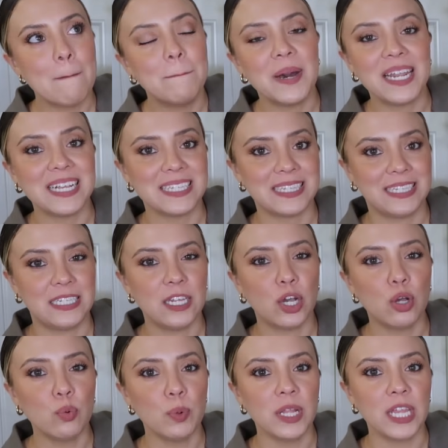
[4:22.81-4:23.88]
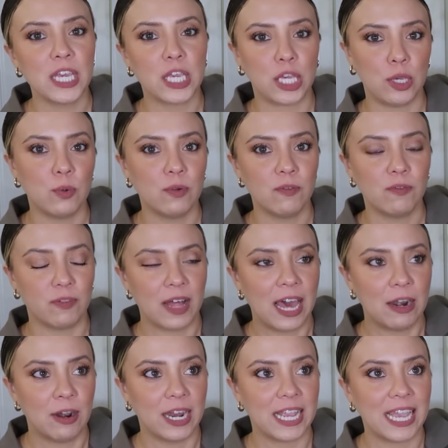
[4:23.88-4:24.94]
but it's still really cute and
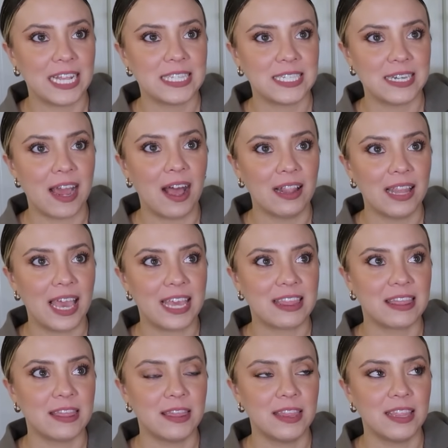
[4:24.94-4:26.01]
flattering it's not like